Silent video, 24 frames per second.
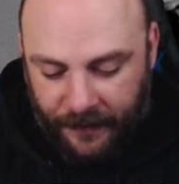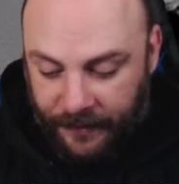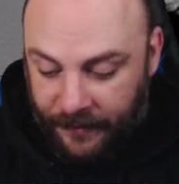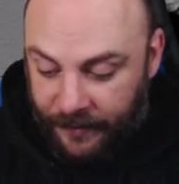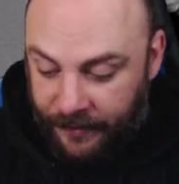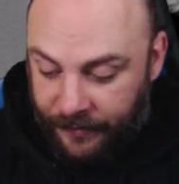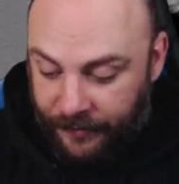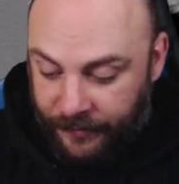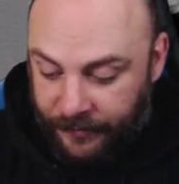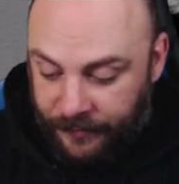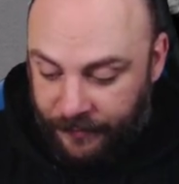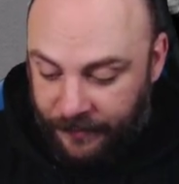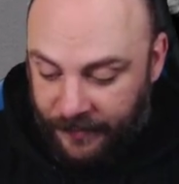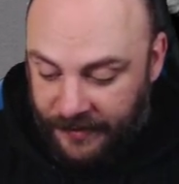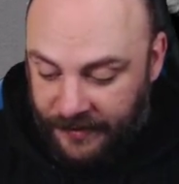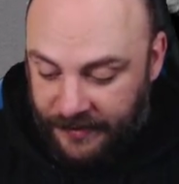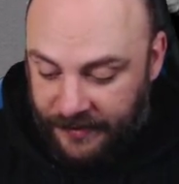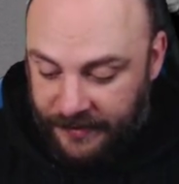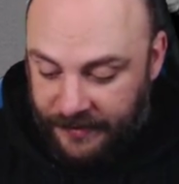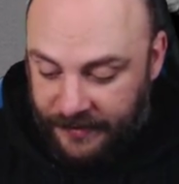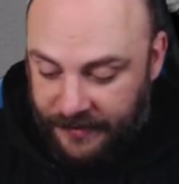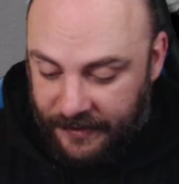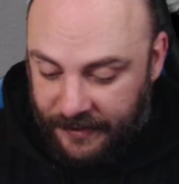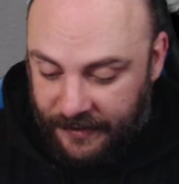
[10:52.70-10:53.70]
Here's my
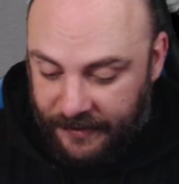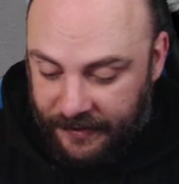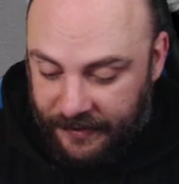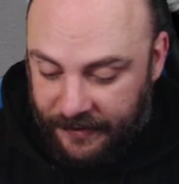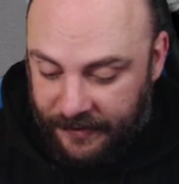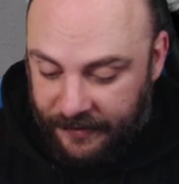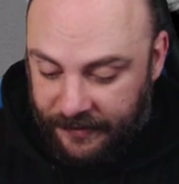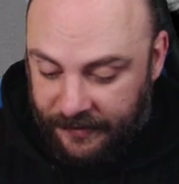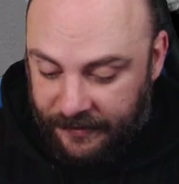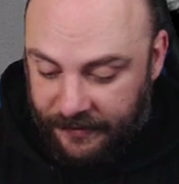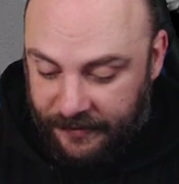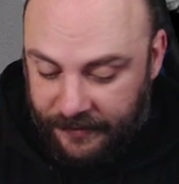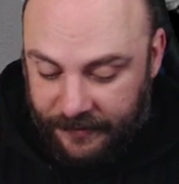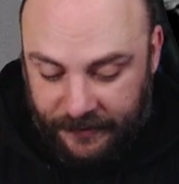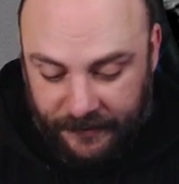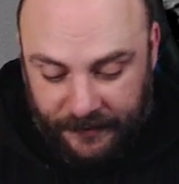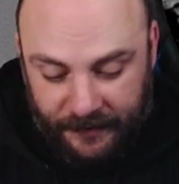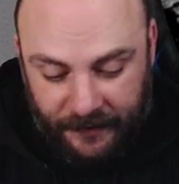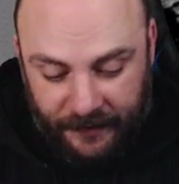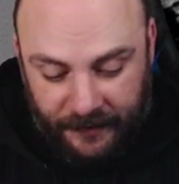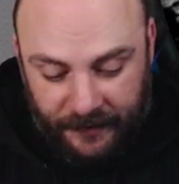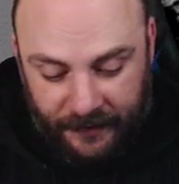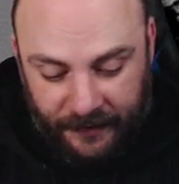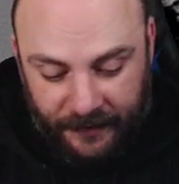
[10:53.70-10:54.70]
second
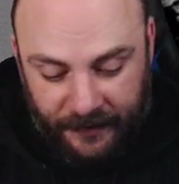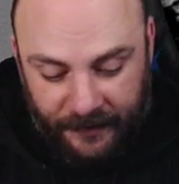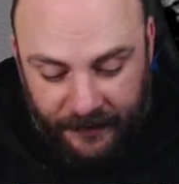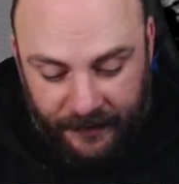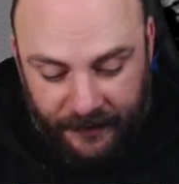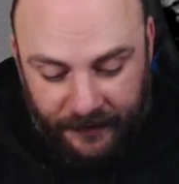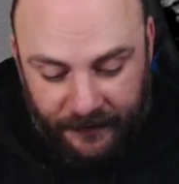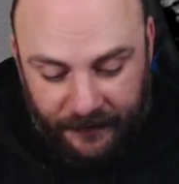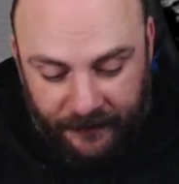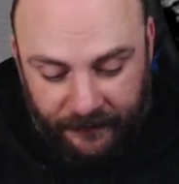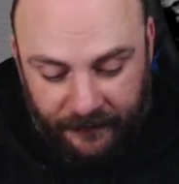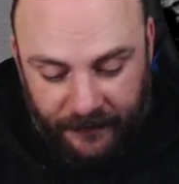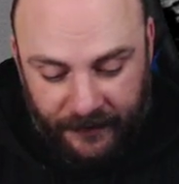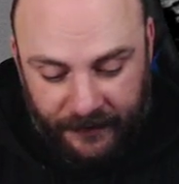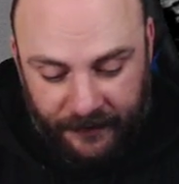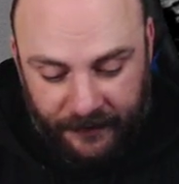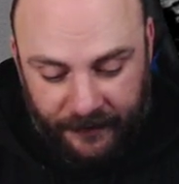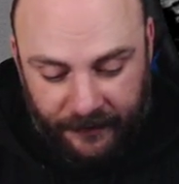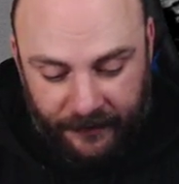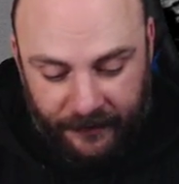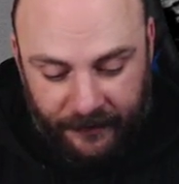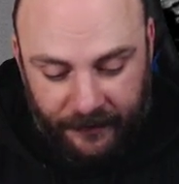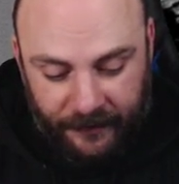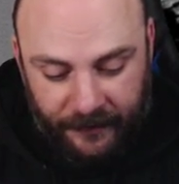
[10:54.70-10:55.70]

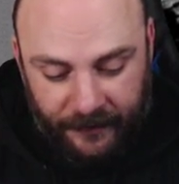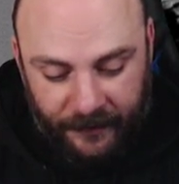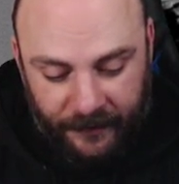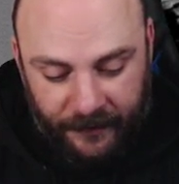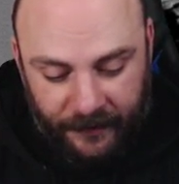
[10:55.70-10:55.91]
eigenvector.